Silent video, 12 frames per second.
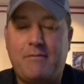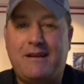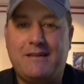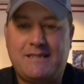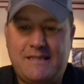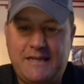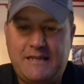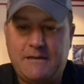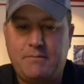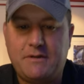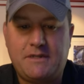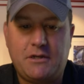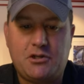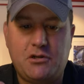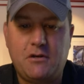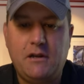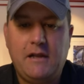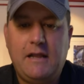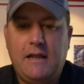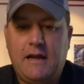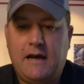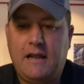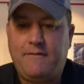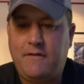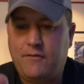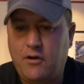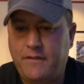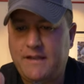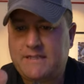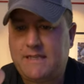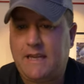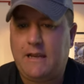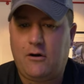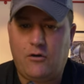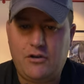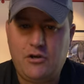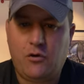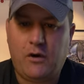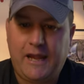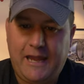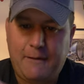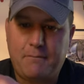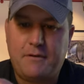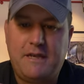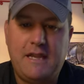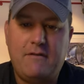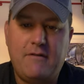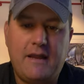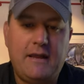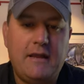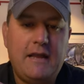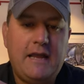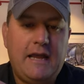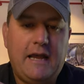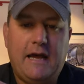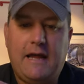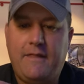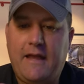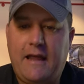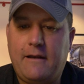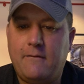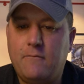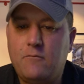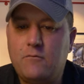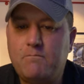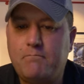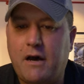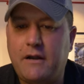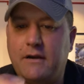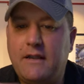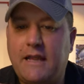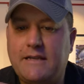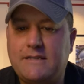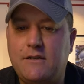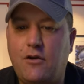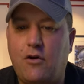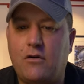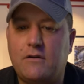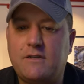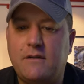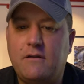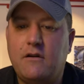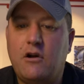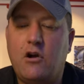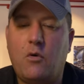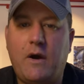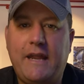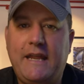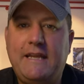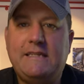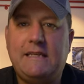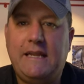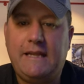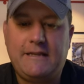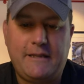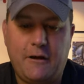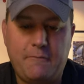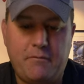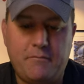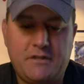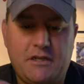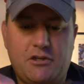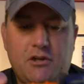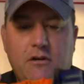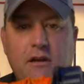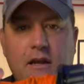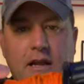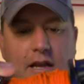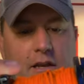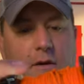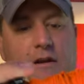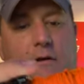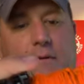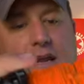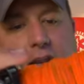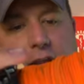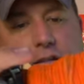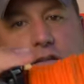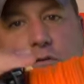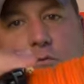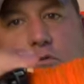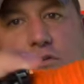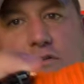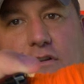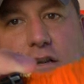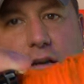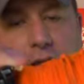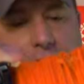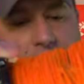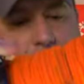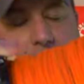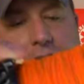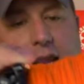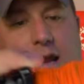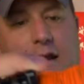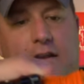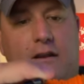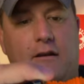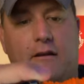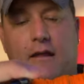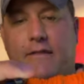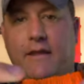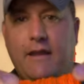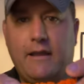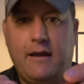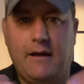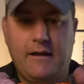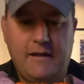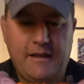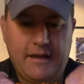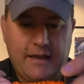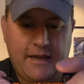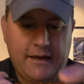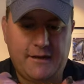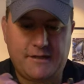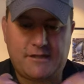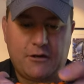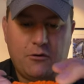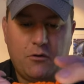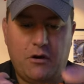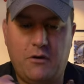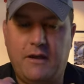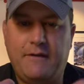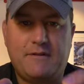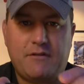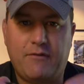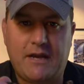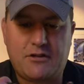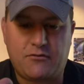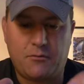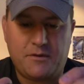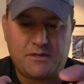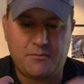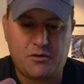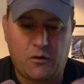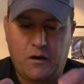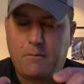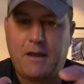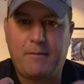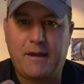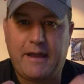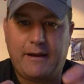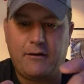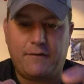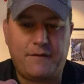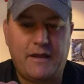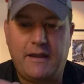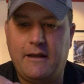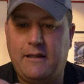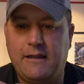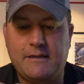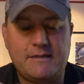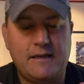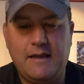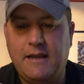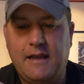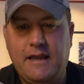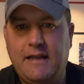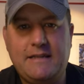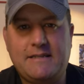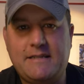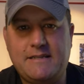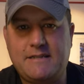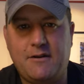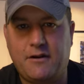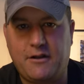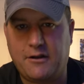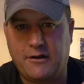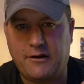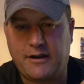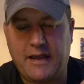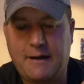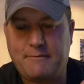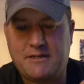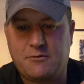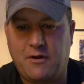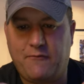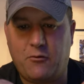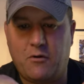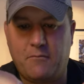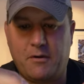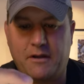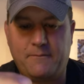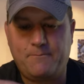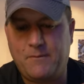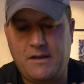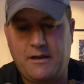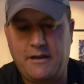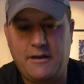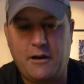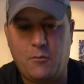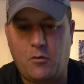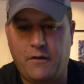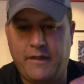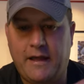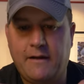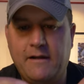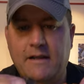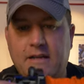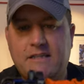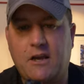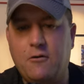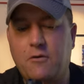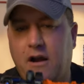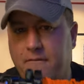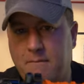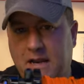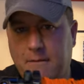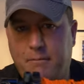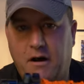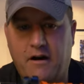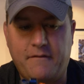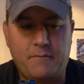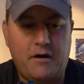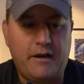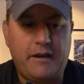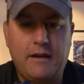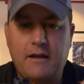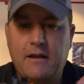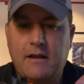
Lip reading: up in a seated position, if you've got this thing on your hip D-ring, that button gets knocked quite easily into the open position, and you end up getting into the water and the line's paying out, and you look like the kid at school who leaves the restroom with some toilet paper hanging off their heel. It's not a good look. It happens to everyone, but you don't want that. So I've made it part of my